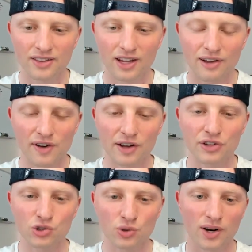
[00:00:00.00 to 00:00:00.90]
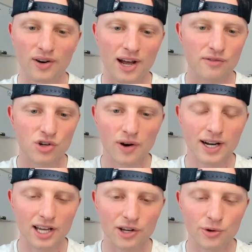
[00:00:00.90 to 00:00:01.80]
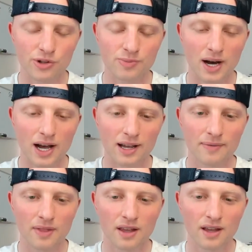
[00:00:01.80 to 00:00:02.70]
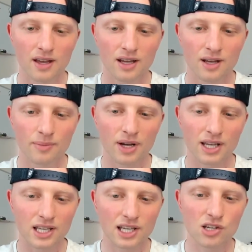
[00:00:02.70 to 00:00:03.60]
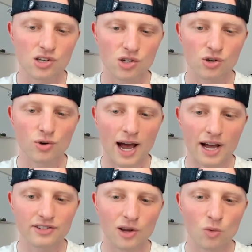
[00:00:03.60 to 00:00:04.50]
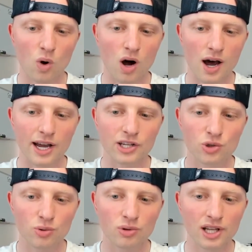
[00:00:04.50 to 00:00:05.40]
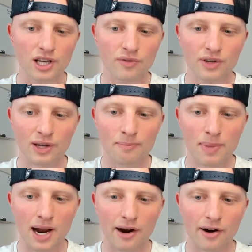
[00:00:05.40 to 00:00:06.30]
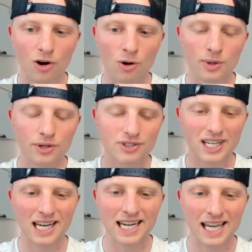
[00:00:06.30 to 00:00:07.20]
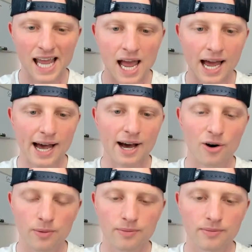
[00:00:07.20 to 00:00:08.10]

I found this quote. I have no idea who it's by. But he who has a why to live can bear almost any how.